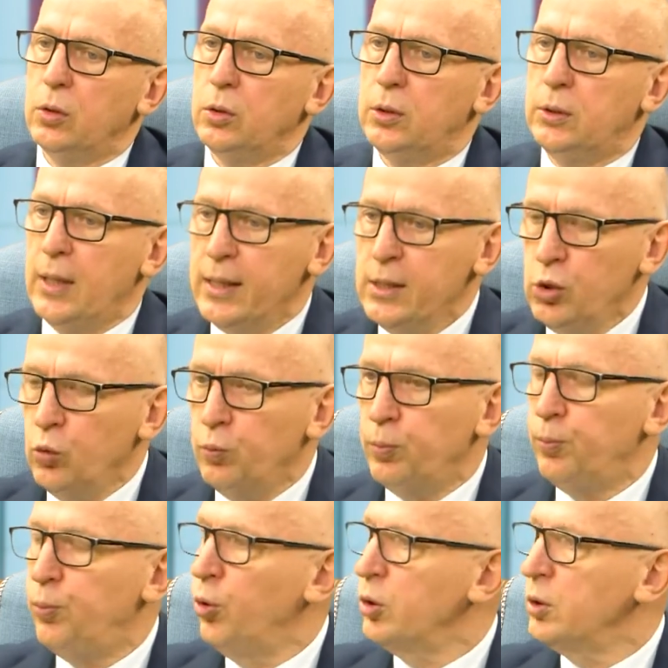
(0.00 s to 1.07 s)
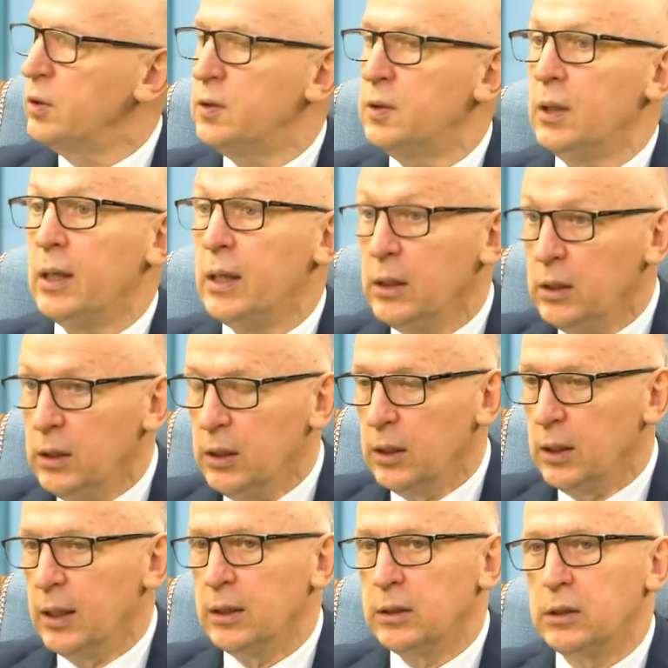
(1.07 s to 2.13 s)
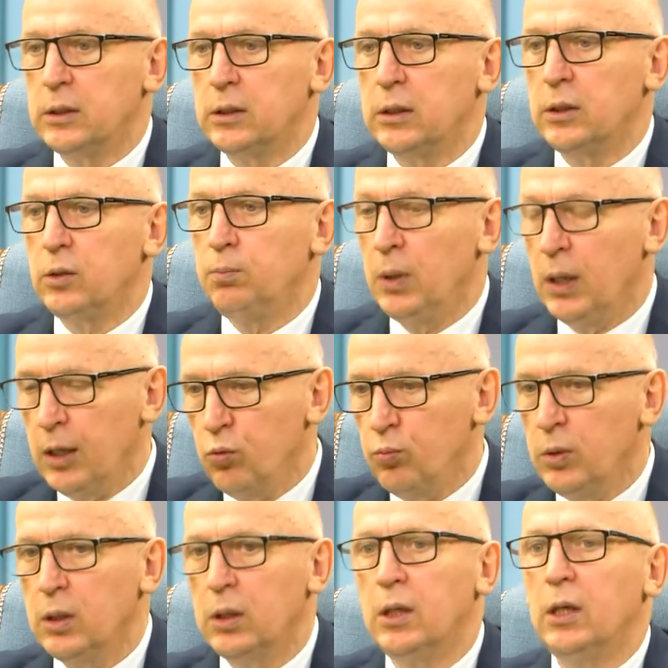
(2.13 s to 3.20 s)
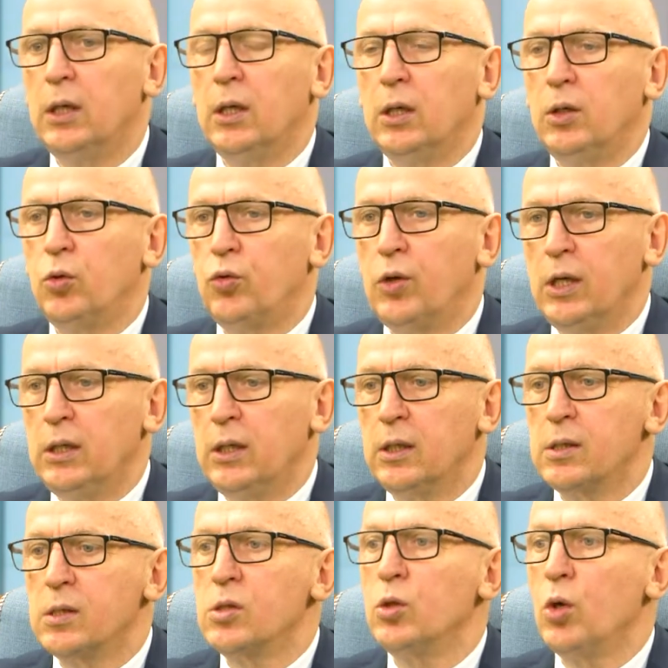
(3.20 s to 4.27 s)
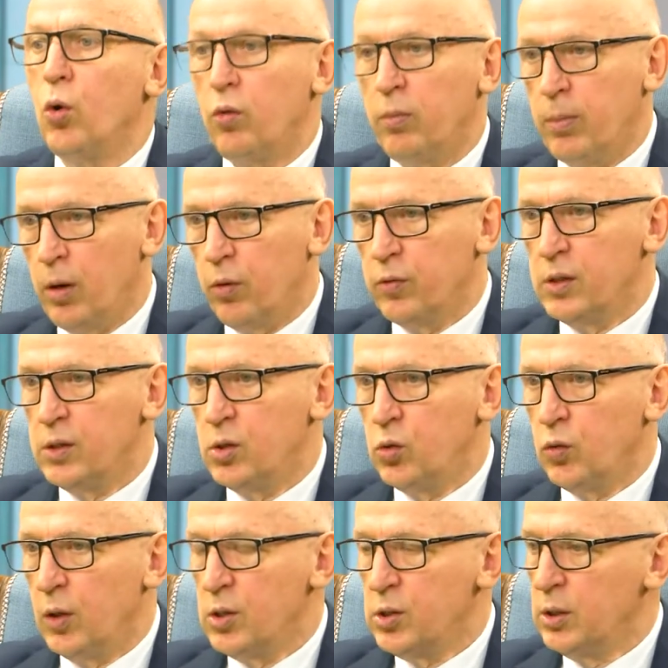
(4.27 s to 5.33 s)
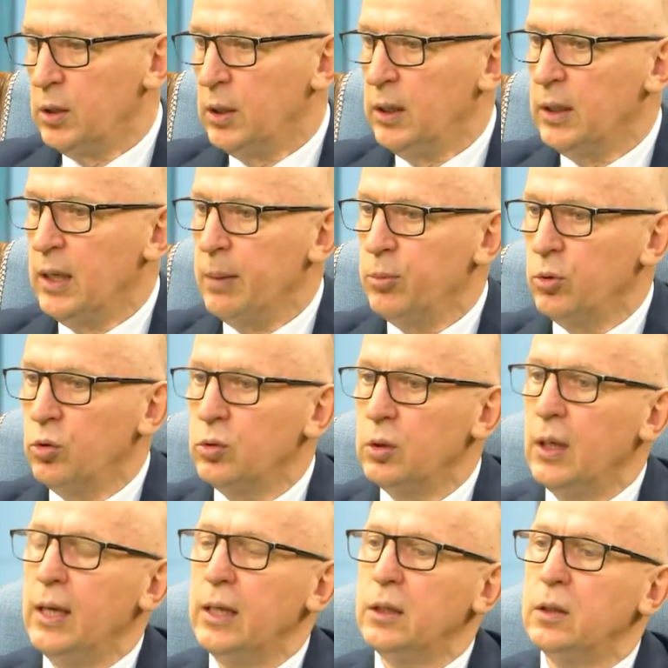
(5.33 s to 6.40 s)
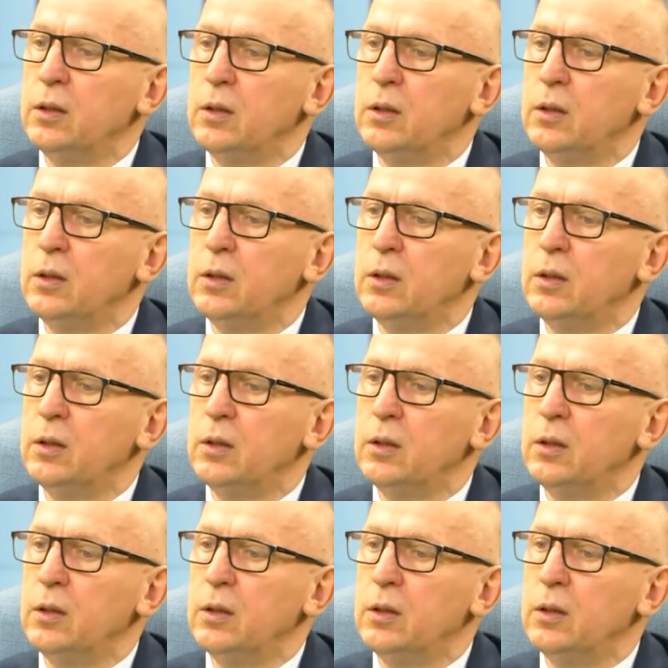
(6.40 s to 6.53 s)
Danube port Reni. And believe me, Ukrainians know about the situation in Lebanon, and